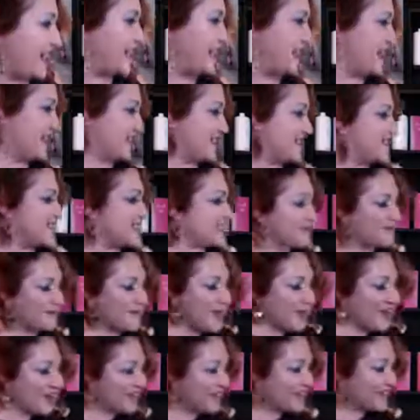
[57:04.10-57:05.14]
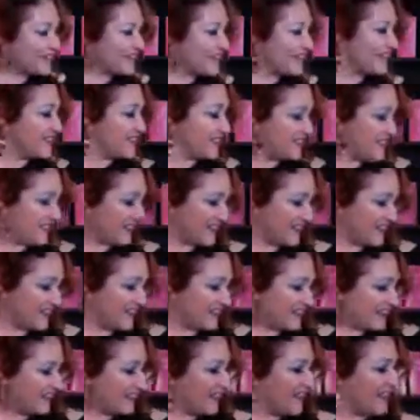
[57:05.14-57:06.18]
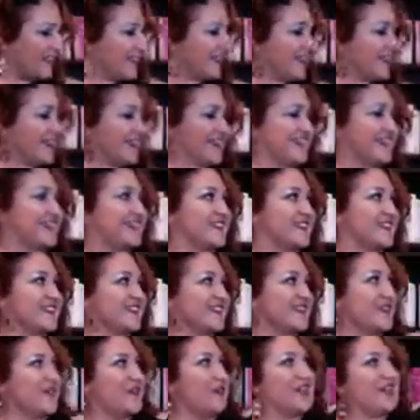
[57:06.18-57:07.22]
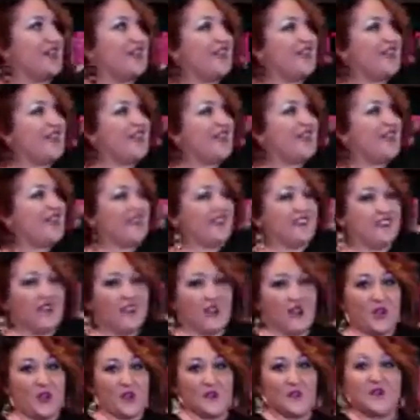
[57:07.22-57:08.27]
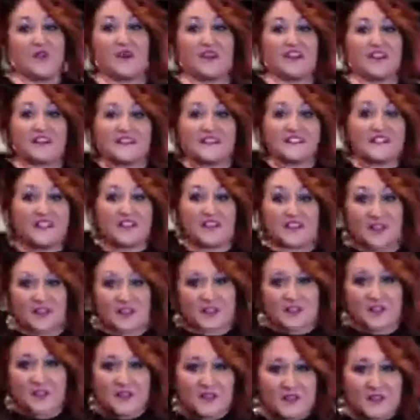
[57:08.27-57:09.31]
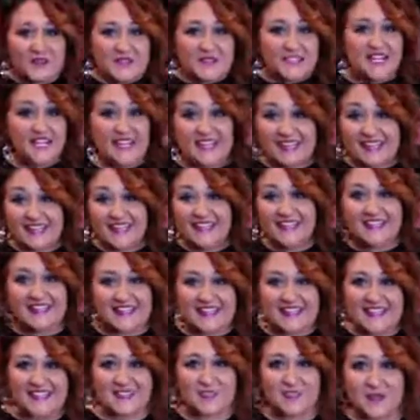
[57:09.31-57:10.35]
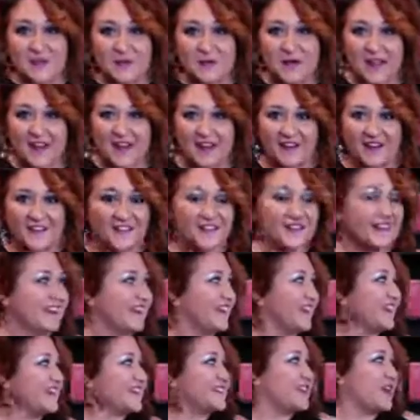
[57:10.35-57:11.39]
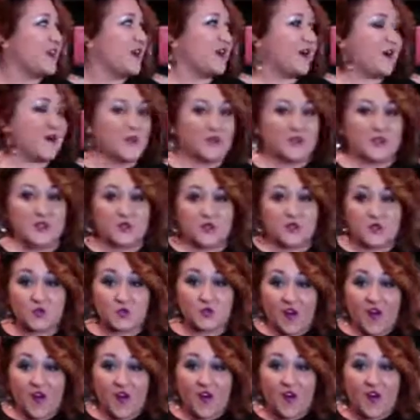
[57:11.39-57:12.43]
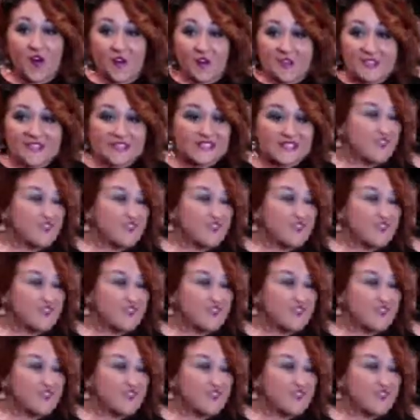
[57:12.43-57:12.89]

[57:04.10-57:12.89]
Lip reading: and inspired. So again, what else can you use? Anything that's not metal. So straws,